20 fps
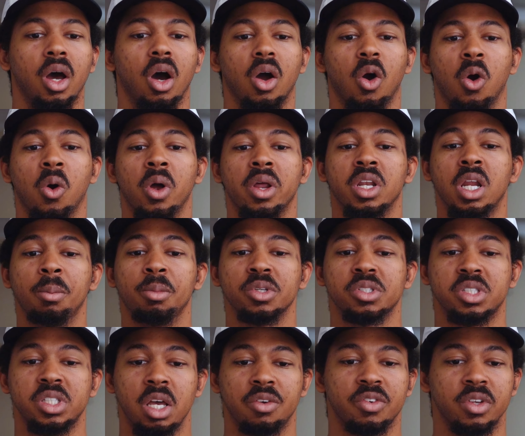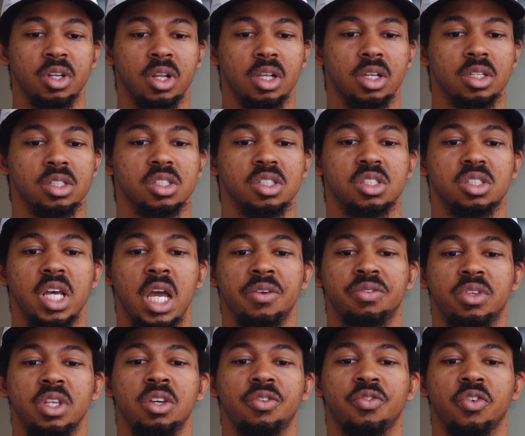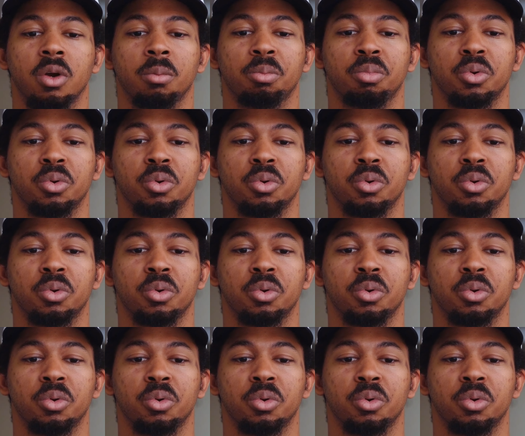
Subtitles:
or in number 7, safety from